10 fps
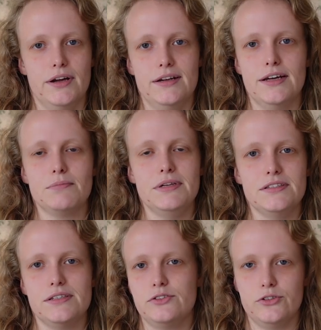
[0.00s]
and that
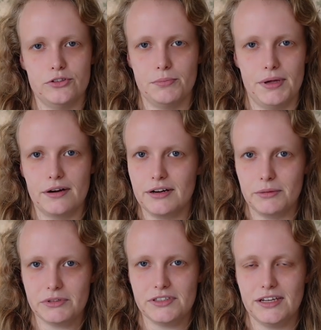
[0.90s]
means it's just a
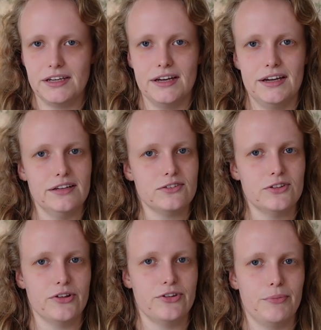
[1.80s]
patterning mistake and it's
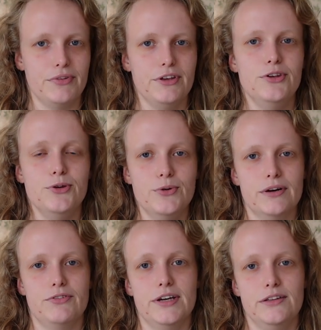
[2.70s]
not something you
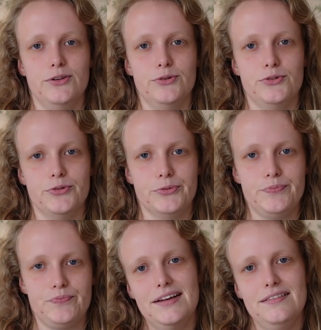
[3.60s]
have to get used to.
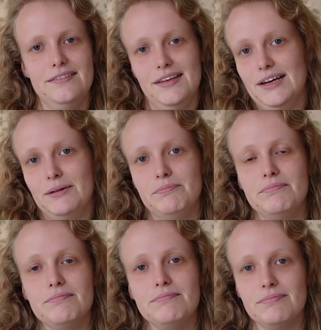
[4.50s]
And yeah,
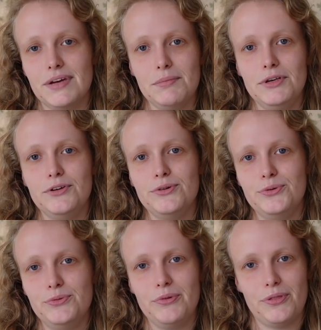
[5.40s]
maybe
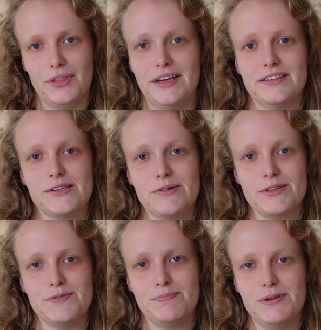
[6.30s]
you think it's going
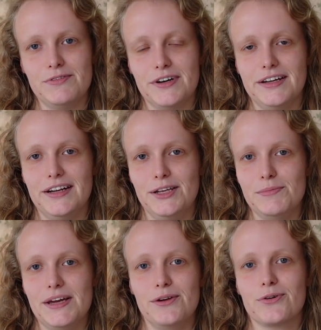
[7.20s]
to be fine and you
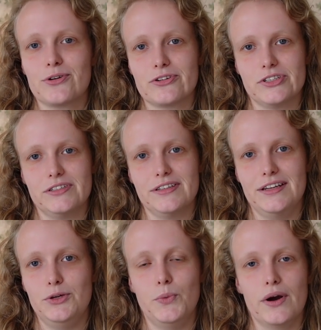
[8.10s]
make your corset
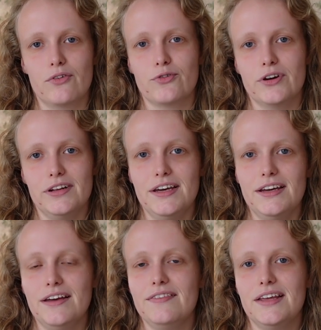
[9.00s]
and you wear it for a
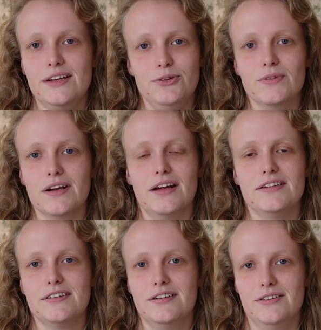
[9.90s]
day and then you
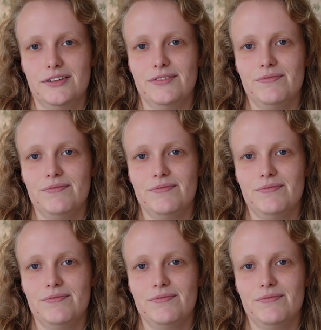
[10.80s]
realize, oh no,